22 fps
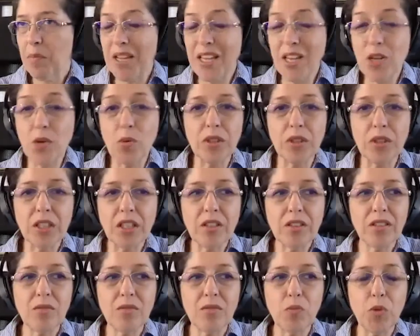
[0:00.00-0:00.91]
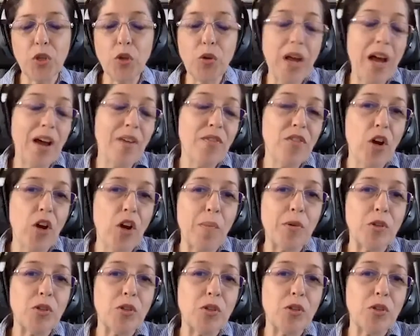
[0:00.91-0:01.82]
But equally, we don't have that
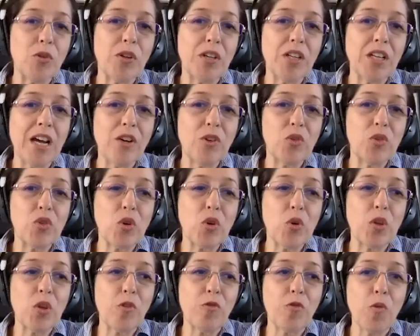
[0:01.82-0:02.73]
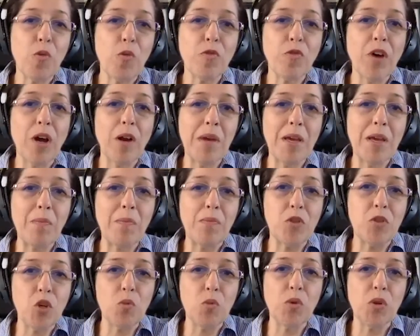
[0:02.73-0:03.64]
opportunity now. So therefore, we've got to make
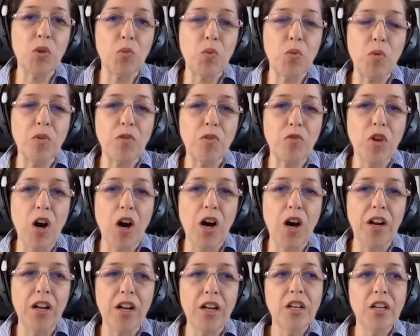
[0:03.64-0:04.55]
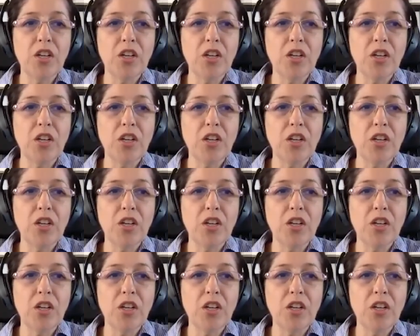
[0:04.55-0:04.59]
do with what we've got.